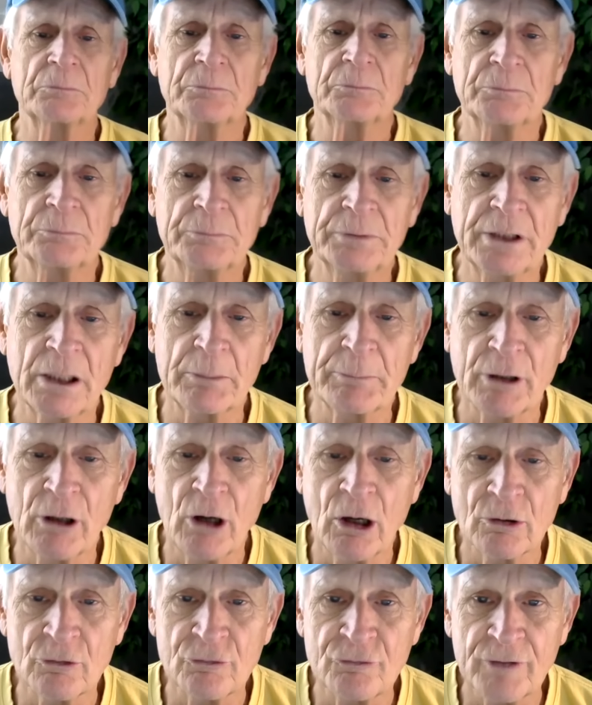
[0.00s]
becoming a
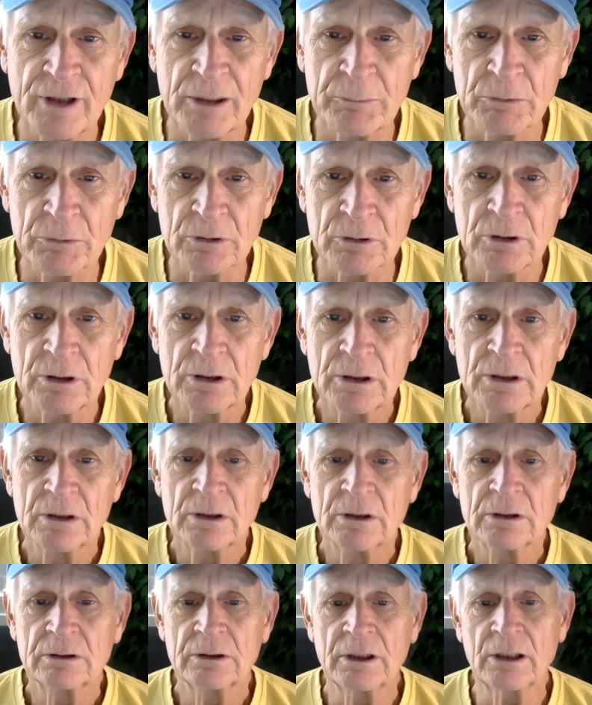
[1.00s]
Hall of Famer,
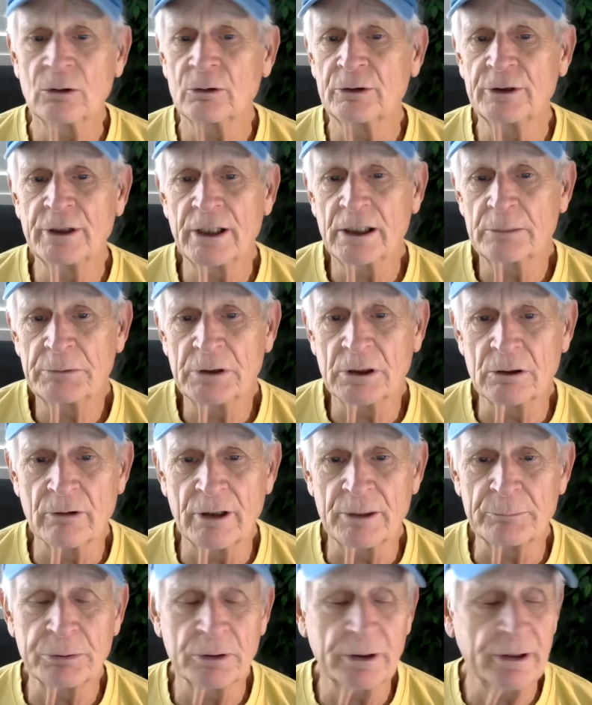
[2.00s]
not only you got to be a
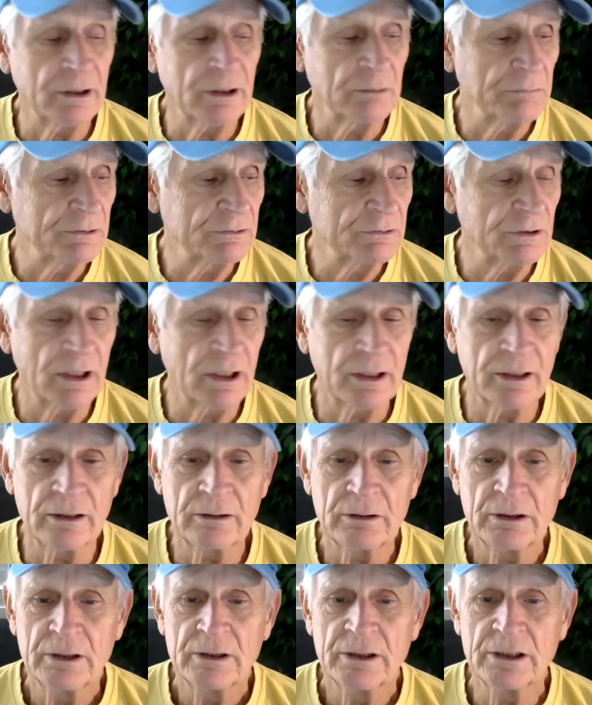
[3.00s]
great player, but
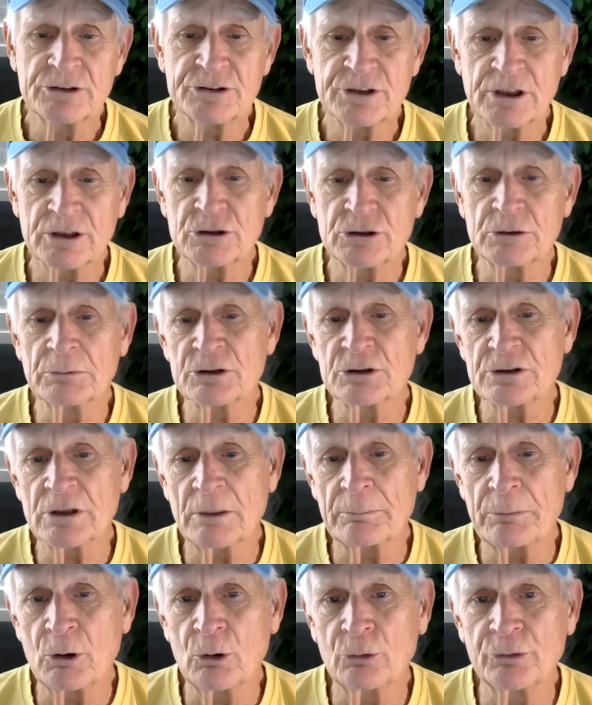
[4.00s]
it says you must
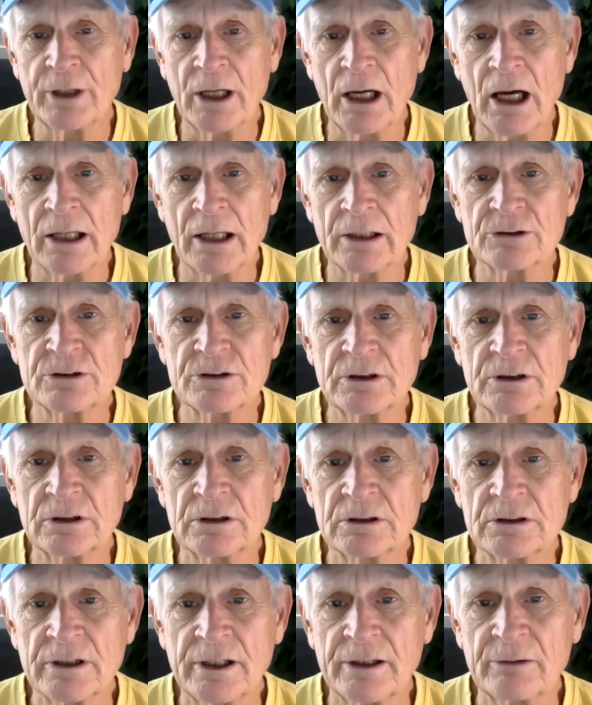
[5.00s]
uphold the honesty and
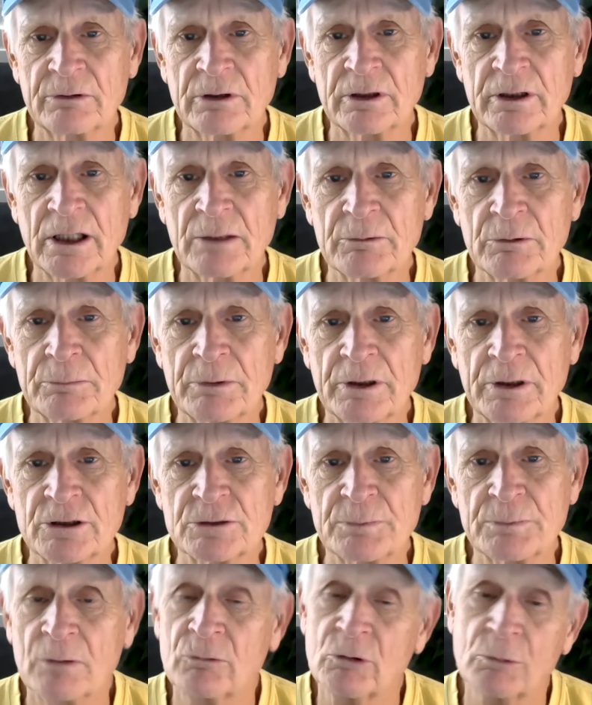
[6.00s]
integrity of the game of
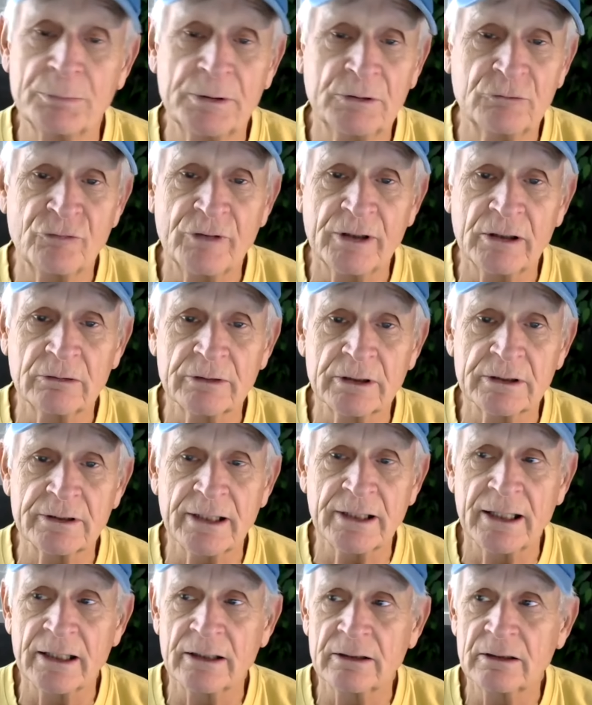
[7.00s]
baseball. Well, Pete failed at
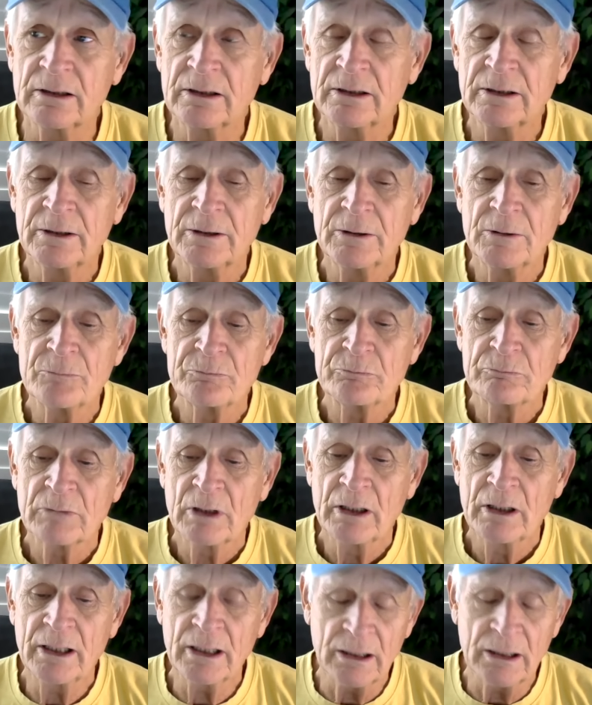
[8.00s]
that.
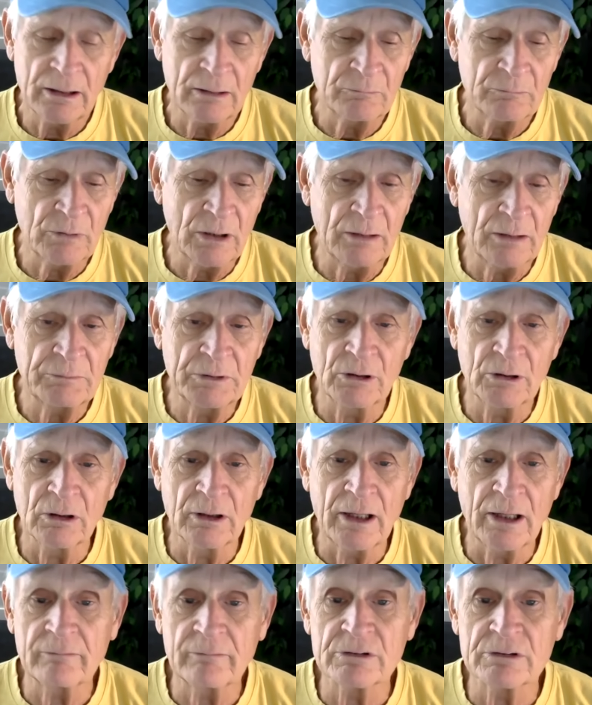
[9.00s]
And, you know, a
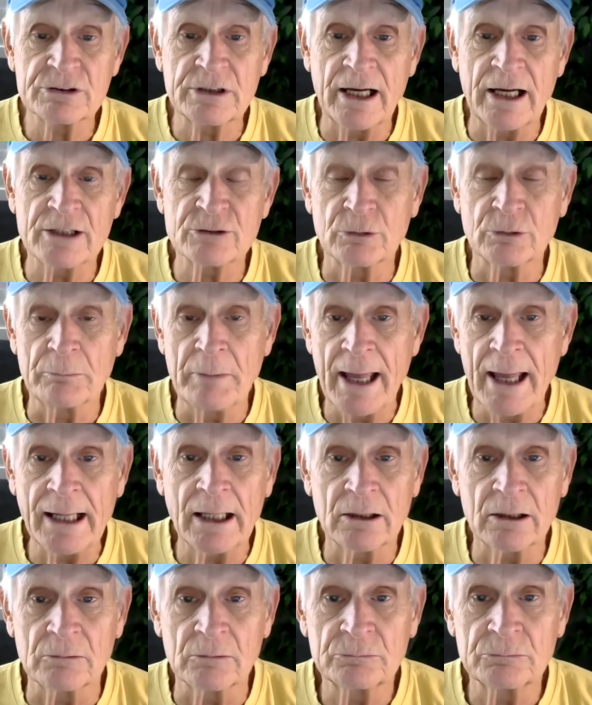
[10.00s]
lot of us guys were mad
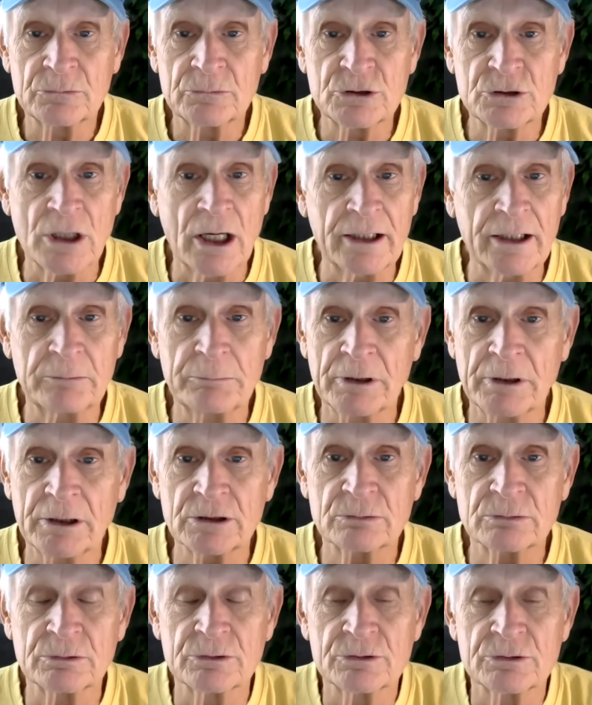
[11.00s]
at him. Johnny
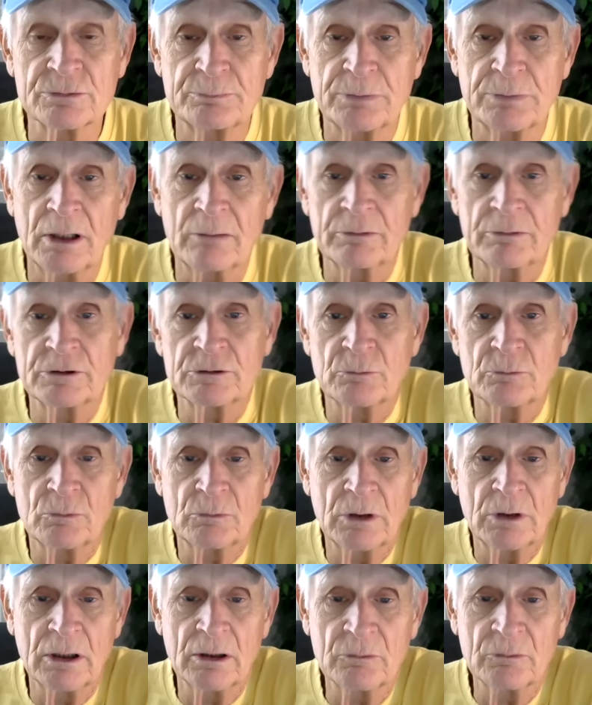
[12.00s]
Bench was probably
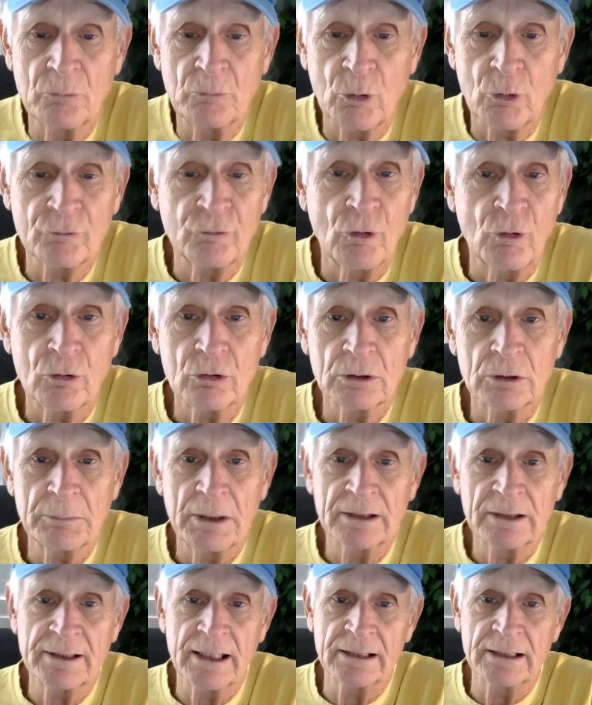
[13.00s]
more vocal
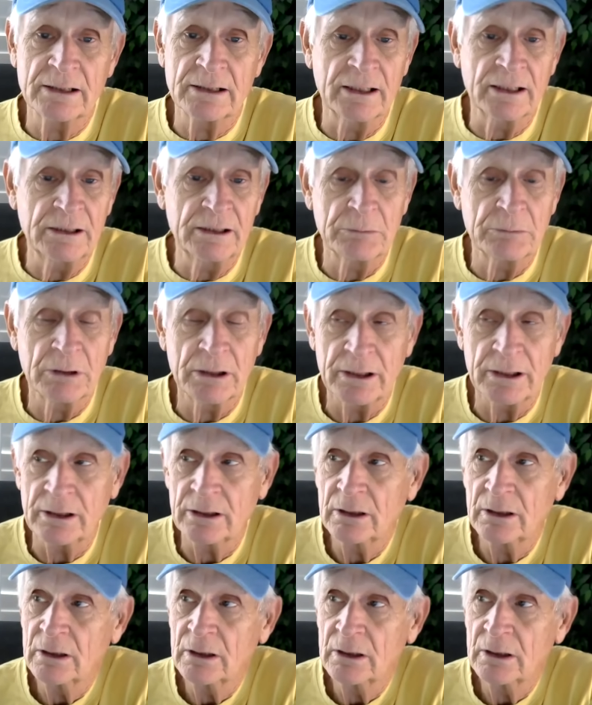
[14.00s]
about that than anybody.